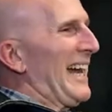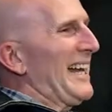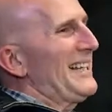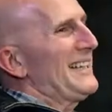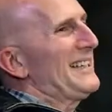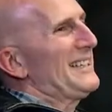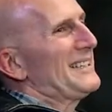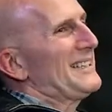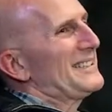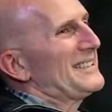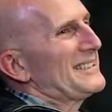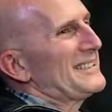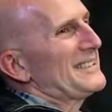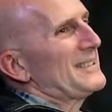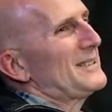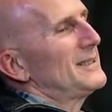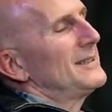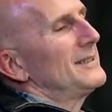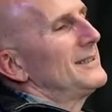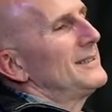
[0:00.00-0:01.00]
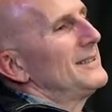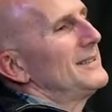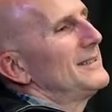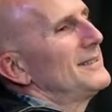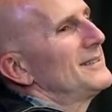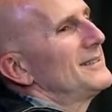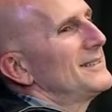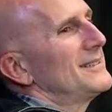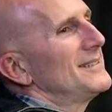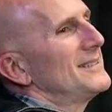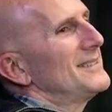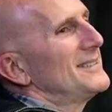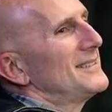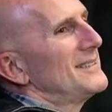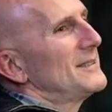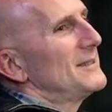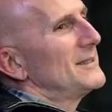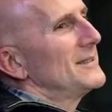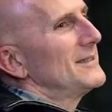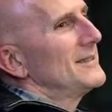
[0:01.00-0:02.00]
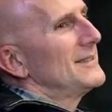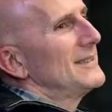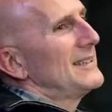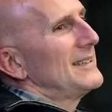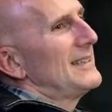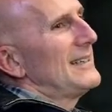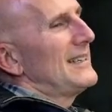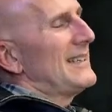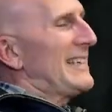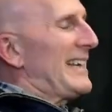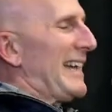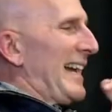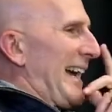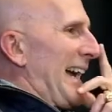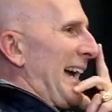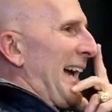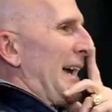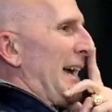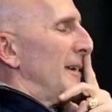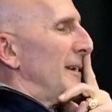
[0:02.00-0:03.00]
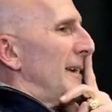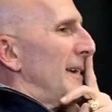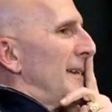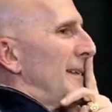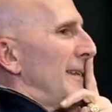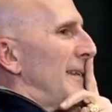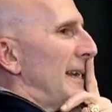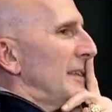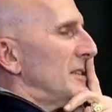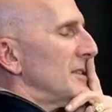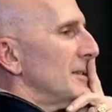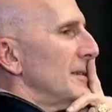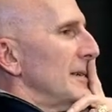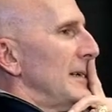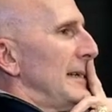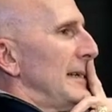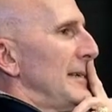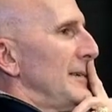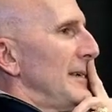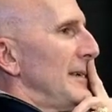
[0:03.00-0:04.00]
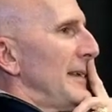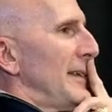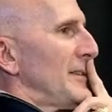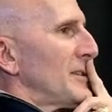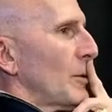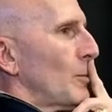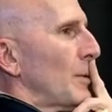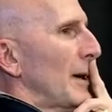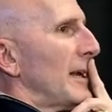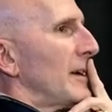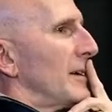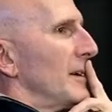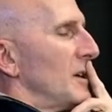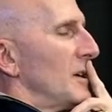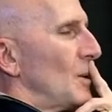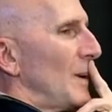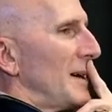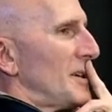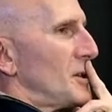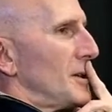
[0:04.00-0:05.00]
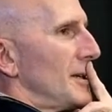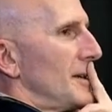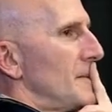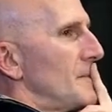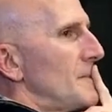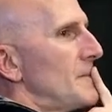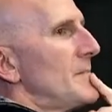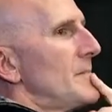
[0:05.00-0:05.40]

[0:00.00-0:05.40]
appetite for risk changed over time? Yeah, uh, that's, uh, that's a really good question.